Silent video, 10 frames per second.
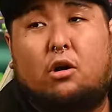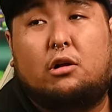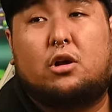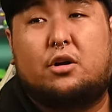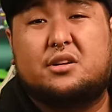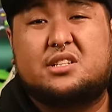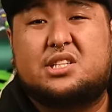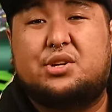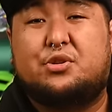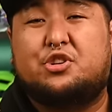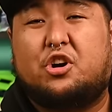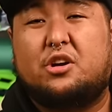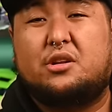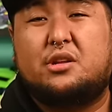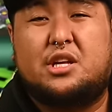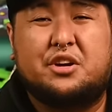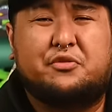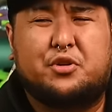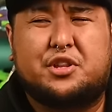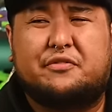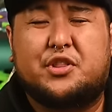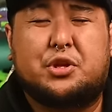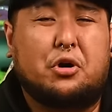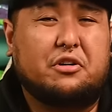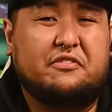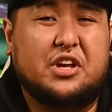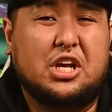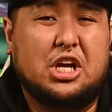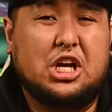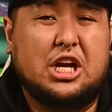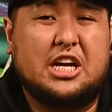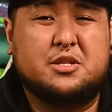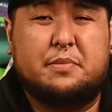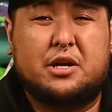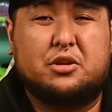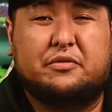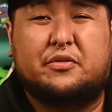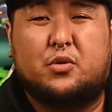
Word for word: all honesty, you're not here for the photography aspect of the